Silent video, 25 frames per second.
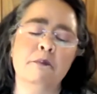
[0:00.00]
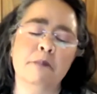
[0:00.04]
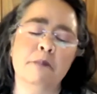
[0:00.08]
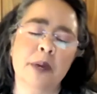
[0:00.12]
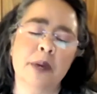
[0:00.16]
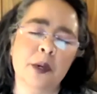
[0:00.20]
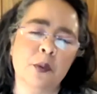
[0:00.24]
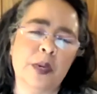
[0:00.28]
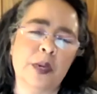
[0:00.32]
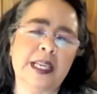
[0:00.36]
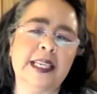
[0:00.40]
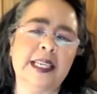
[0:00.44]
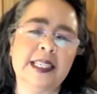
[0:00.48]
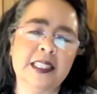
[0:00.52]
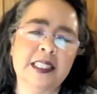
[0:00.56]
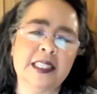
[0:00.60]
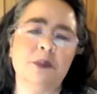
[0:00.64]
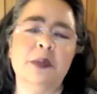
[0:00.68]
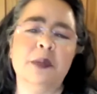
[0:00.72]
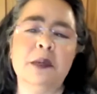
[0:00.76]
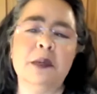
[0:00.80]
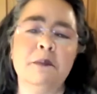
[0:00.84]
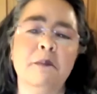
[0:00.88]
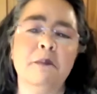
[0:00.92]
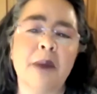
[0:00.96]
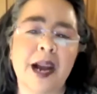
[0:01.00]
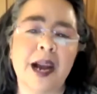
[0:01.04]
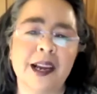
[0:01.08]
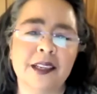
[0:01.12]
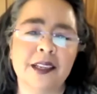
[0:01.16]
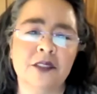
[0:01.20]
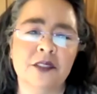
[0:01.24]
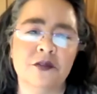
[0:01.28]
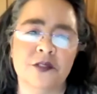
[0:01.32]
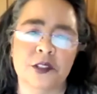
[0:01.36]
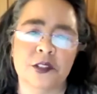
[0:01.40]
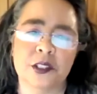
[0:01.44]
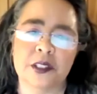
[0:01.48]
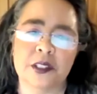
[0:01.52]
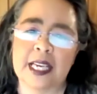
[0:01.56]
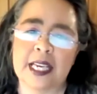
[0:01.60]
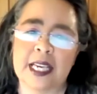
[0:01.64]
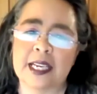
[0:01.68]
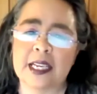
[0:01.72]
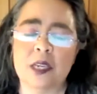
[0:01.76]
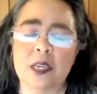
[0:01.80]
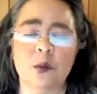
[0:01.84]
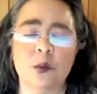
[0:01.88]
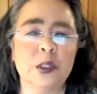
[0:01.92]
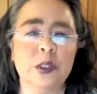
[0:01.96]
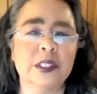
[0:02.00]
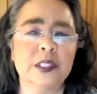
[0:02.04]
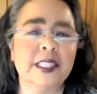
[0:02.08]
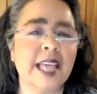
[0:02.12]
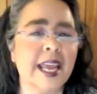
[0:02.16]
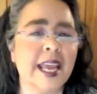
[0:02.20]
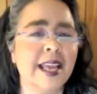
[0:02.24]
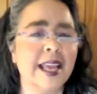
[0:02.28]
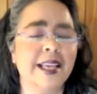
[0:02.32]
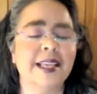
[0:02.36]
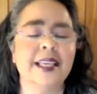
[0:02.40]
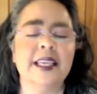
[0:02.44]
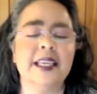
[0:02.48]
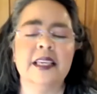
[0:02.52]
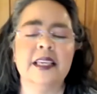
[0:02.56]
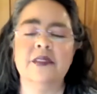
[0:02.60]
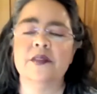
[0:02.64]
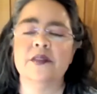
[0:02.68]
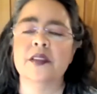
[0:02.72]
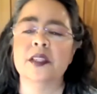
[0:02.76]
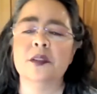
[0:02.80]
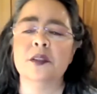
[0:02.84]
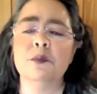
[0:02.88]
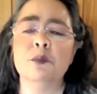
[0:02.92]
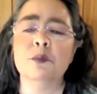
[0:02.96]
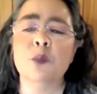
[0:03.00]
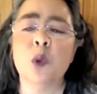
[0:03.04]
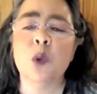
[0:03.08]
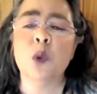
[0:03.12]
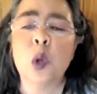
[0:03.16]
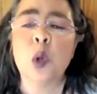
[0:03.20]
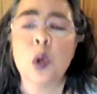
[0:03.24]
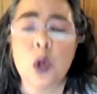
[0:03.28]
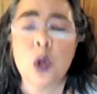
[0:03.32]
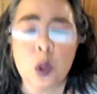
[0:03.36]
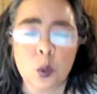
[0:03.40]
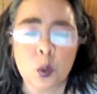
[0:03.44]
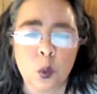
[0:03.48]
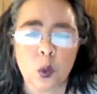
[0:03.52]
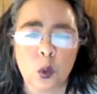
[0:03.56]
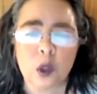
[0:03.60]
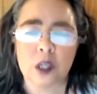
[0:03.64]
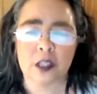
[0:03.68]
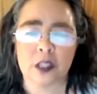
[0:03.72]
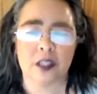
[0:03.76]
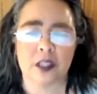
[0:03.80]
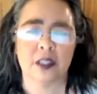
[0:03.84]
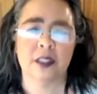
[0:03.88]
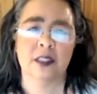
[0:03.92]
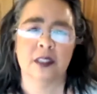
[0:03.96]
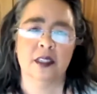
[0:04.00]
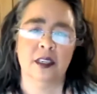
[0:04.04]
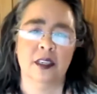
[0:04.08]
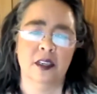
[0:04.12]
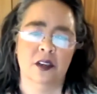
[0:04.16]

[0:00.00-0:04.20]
but we need to be mindful that it will take even more work